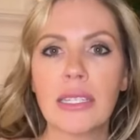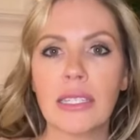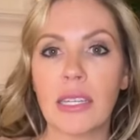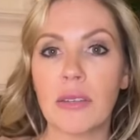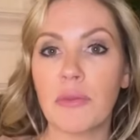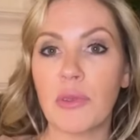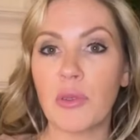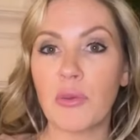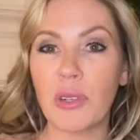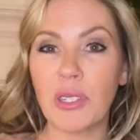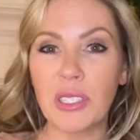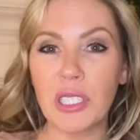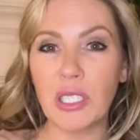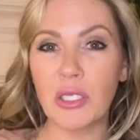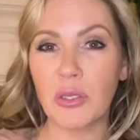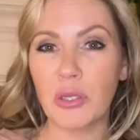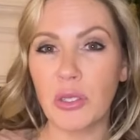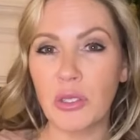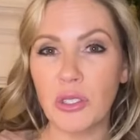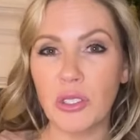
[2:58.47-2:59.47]
can be really
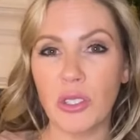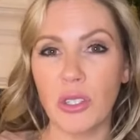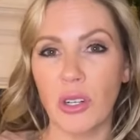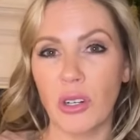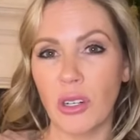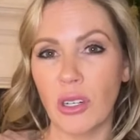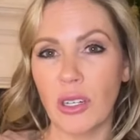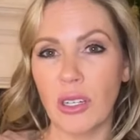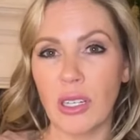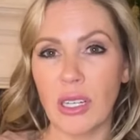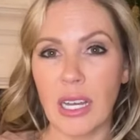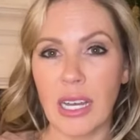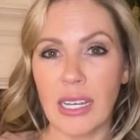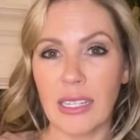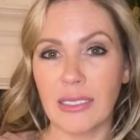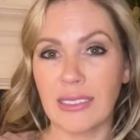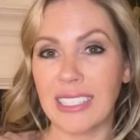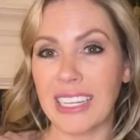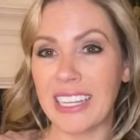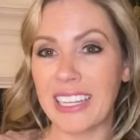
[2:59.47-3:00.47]
crucial
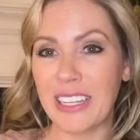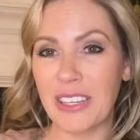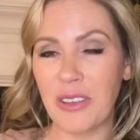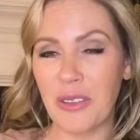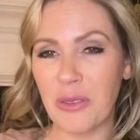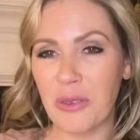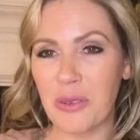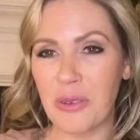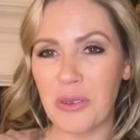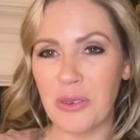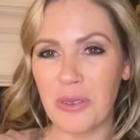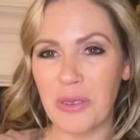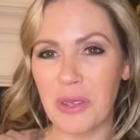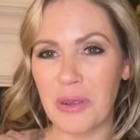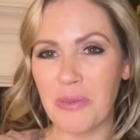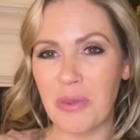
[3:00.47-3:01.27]
uh, getting you through the